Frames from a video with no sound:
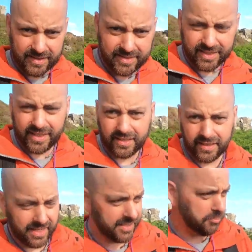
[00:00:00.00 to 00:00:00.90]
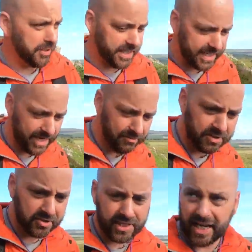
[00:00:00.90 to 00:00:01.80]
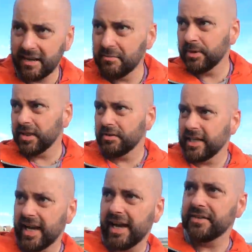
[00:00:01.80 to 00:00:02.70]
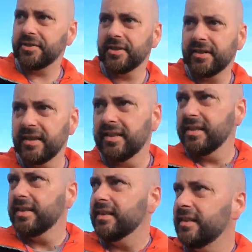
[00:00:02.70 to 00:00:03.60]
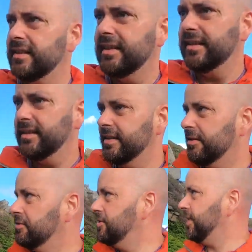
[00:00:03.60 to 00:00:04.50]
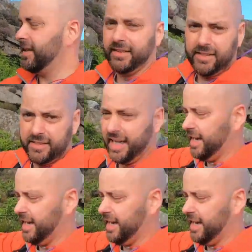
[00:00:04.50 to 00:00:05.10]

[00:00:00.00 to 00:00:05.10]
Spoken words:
It's a little less windy now, we're just down below the edge. We just found a little